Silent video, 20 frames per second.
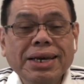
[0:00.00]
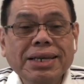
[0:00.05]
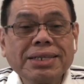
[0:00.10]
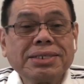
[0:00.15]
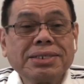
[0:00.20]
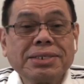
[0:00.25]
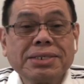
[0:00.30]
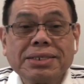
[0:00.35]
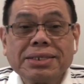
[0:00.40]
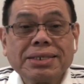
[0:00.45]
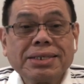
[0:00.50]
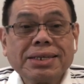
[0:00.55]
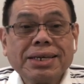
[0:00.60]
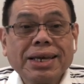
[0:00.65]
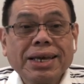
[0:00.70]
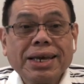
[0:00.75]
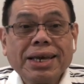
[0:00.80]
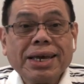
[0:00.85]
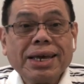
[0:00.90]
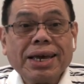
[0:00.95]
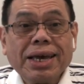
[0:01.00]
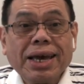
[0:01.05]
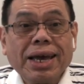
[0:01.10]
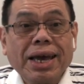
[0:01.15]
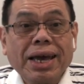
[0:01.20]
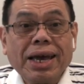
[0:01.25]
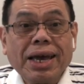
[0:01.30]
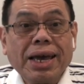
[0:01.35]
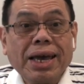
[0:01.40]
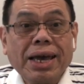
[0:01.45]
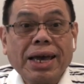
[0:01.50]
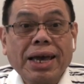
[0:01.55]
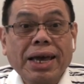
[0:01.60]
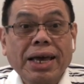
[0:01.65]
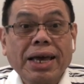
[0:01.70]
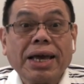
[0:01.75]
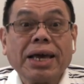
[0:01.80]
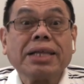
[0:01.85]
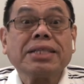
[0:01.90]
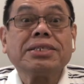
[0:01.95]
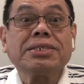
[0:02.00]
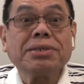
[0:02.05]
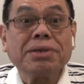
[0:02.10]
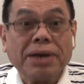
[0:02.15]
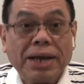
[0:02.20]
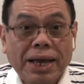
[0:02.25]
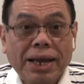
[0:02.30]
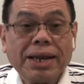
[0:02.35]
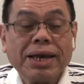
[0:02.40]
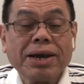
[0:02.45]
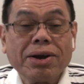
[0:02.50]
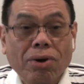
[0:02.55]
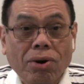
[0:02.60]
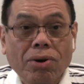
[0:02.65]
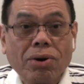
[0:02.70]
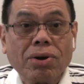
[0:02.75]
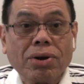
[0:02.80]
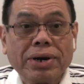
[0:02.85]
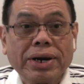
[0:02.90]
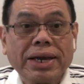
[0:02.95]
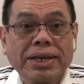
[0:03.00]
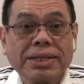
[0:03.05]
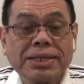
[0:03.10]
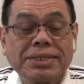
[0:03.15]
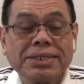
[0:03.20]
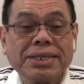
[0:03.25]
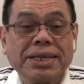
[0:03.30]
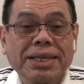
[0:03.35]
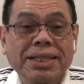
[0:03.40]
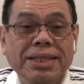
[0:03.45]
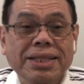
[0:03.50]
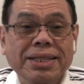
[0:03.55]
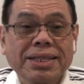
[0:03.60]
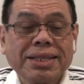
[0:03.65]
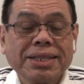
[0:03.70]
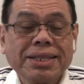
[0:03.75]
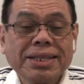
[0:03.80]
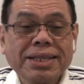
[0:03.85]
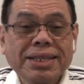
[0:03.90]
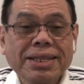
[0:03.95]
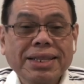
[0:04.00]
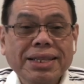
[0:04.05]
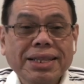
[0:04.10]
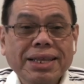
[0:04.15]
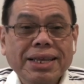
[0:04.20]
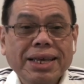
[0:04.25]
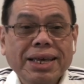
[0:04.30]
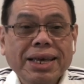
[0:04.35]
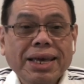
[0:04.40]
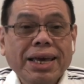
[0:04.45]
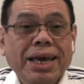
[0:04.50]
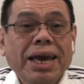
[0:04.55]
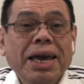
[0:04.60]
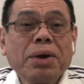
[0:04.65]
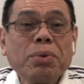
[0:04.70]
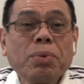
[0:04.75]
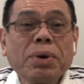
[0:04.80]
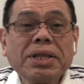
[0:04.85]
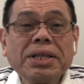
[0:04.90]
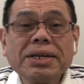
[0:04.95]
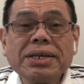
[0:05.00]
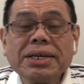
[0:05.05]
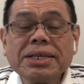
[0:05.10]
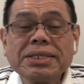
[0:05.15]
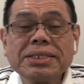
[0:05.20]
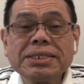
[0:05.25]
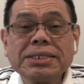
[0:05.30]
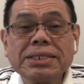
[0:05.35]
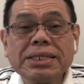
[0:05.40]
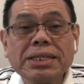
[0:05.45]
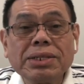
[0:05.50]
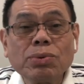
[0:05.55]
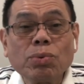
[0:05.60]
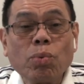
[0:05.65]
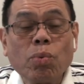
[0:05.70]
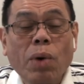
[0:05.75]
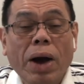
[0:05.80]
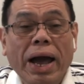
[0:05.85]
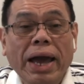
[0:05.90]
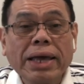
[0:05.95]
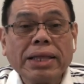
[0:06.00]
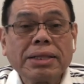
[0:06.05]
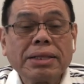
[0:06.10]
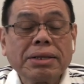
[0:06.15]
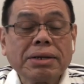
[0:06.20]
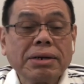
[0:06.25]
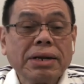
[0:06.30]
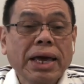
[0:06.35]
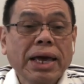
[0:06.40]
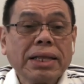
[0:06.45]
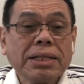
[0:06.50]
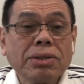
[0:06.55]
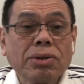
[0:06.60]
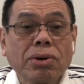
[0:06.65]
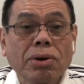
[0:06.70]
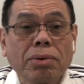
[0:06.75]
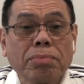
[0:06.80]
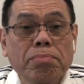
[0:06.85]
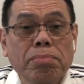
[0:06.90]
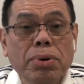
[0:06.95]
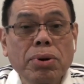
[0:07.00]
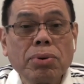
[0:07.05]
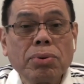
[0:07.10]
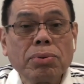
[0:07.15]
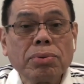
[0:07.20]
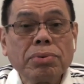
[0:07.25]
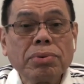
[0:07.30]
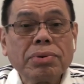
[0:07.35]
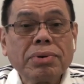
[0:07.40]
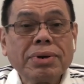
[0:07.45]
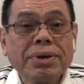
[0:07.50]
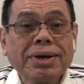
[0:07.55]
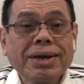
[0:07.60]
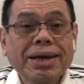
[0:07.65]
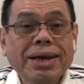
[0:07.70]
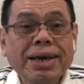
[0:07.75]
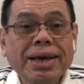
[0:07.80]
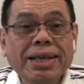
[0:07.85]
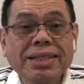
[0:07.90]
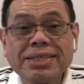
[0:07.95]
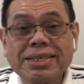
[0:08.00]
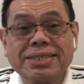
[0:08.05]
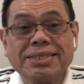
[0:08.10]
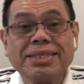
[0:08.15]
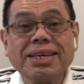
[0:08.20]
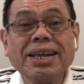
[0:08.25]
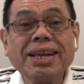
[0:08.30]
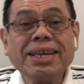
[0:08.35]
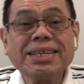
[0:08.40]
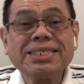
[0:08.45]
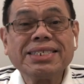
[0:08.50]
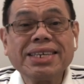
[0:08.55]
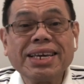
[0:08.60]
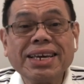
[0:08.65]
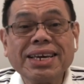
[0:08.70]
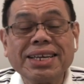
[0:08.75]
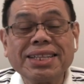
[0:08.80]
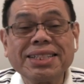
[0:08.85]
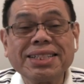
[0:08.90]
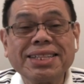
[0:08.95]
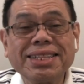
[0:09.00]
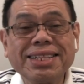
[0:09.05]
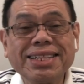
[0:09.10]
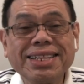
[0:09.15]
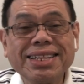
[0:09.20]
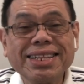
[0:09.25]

It's, it's really coloring the sin. Hey, whether it's white, red, or blue, it's still a sin.